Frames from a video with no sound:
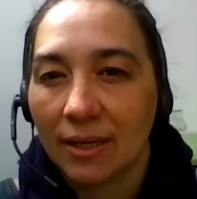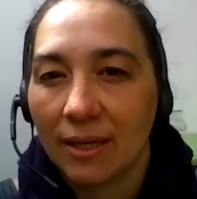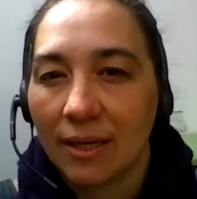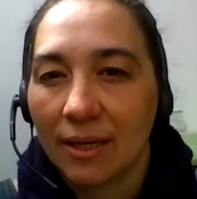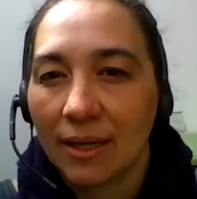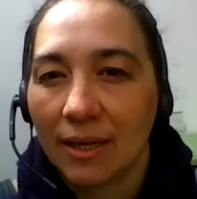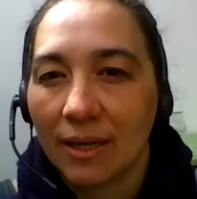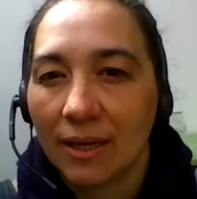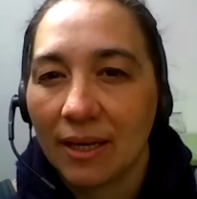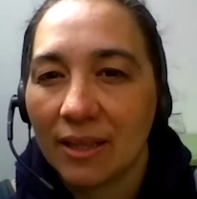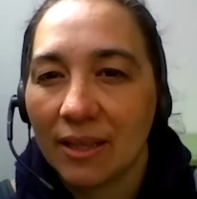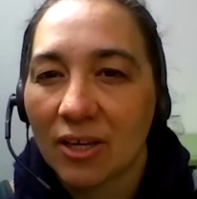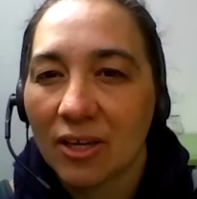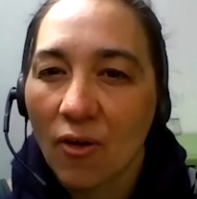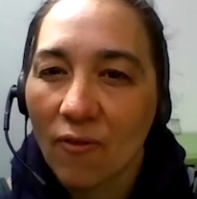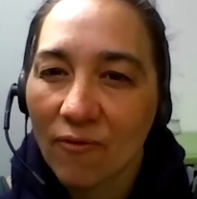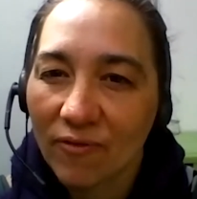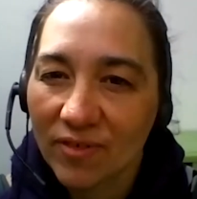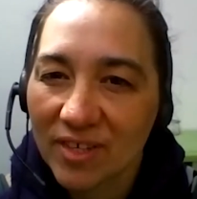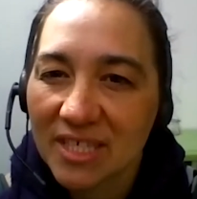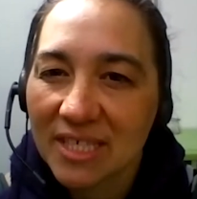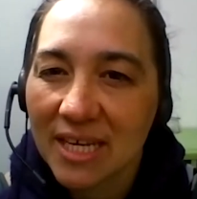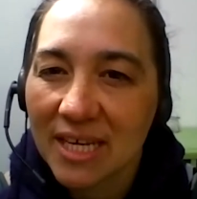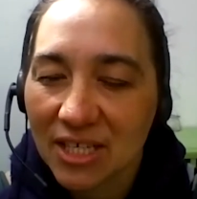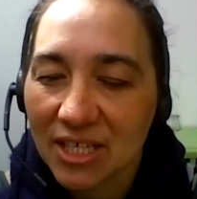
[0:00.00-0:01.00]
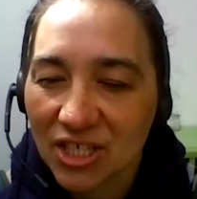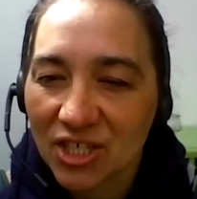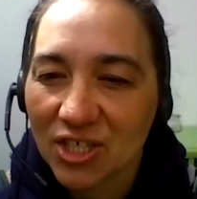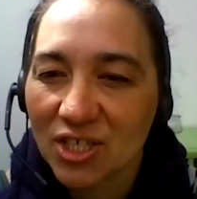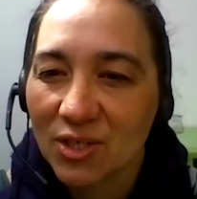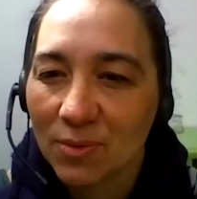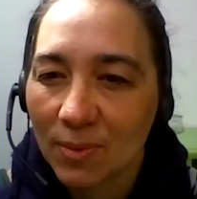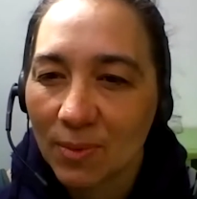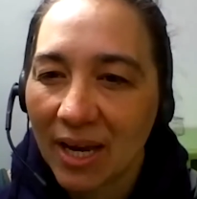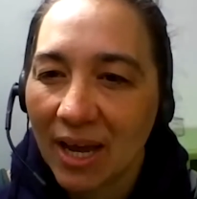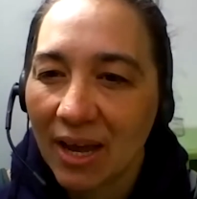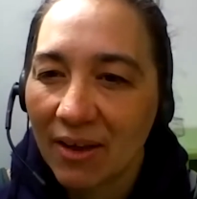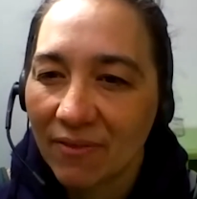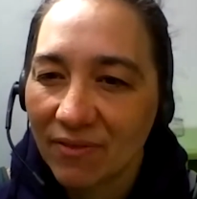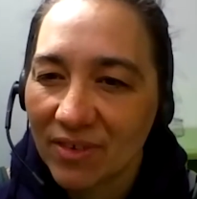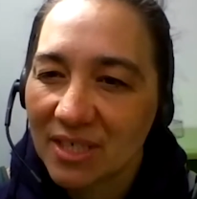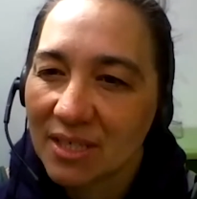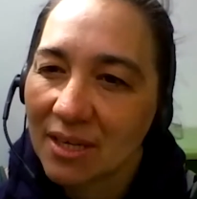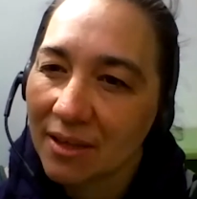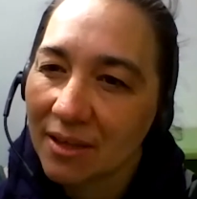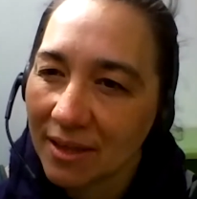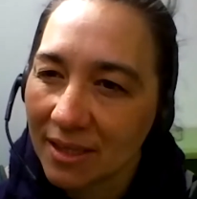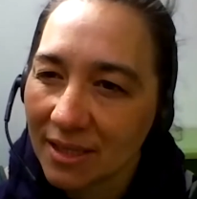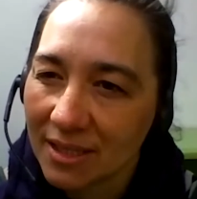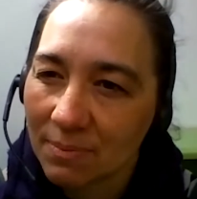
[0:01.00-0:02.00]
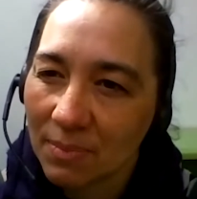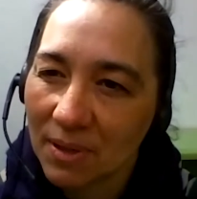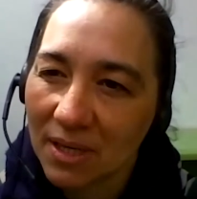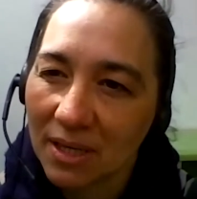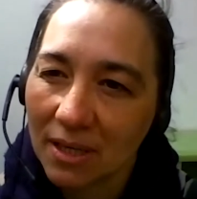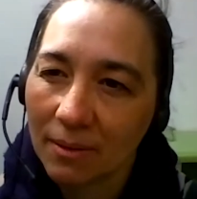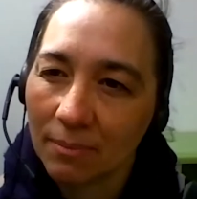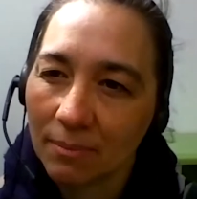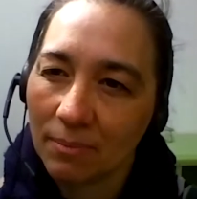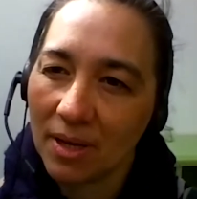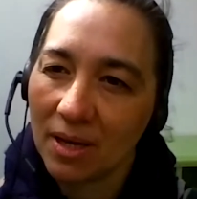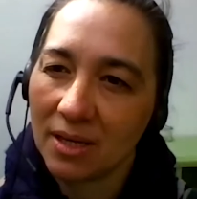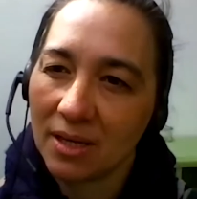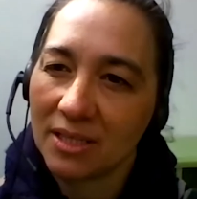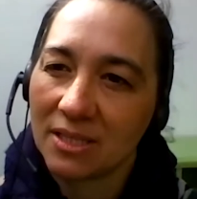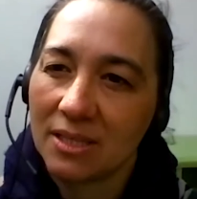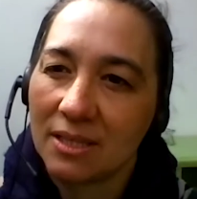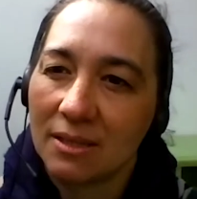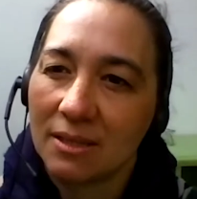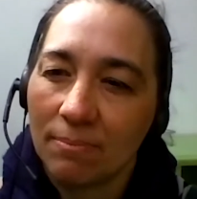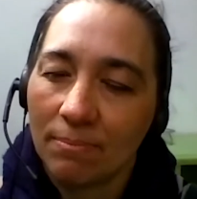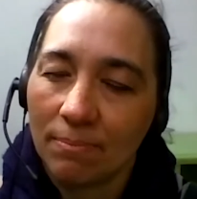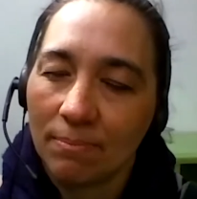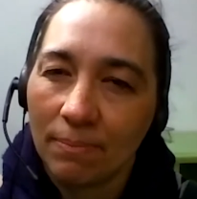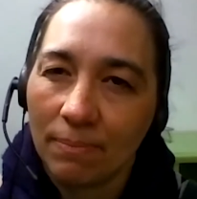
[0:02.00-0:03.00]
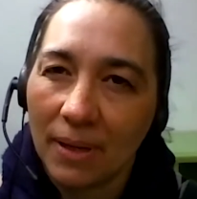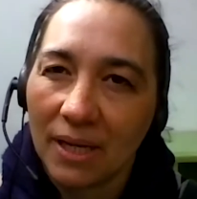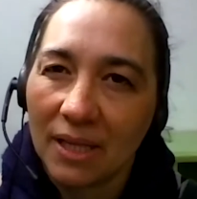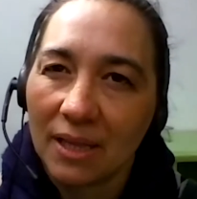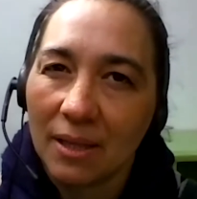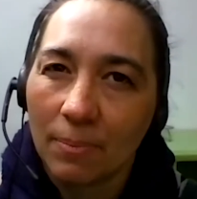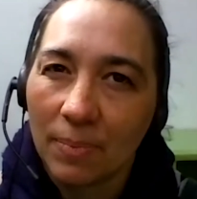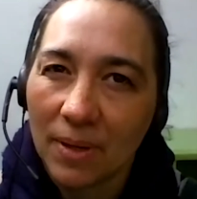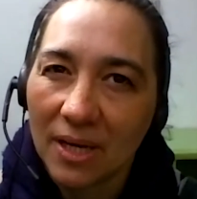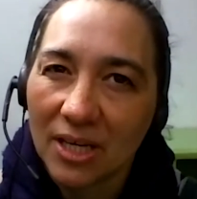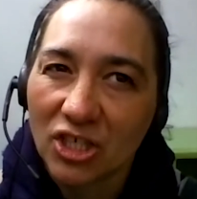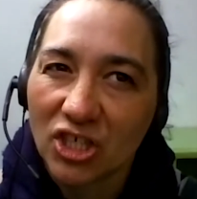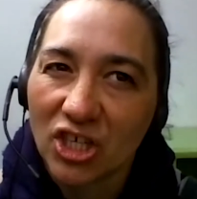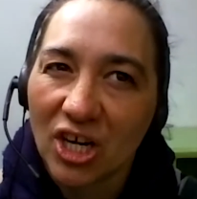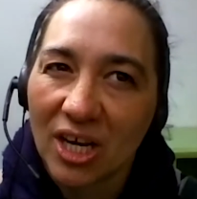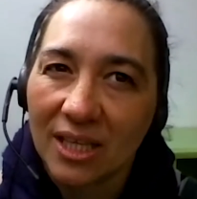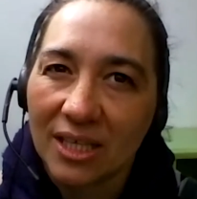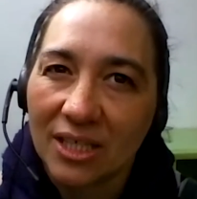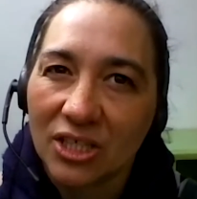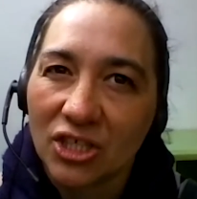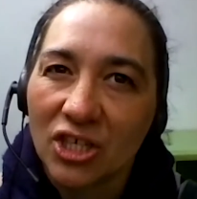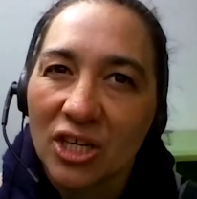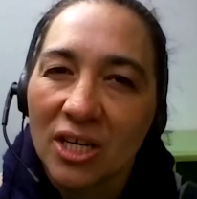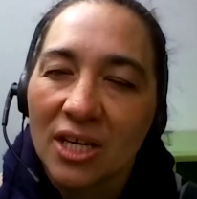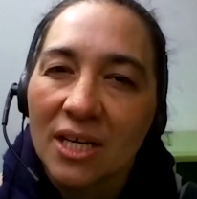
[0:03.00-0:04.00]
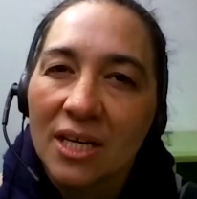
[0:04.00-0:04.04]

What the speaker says: in the conversations we have I think has been the big challenge.